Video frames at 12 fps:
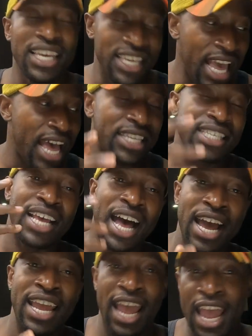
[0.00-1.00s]
Yes,
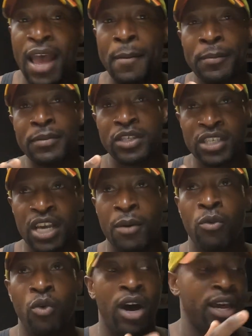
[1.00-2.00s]
I am
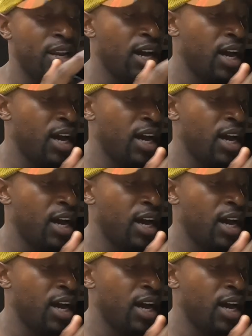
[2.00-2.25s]
somewhat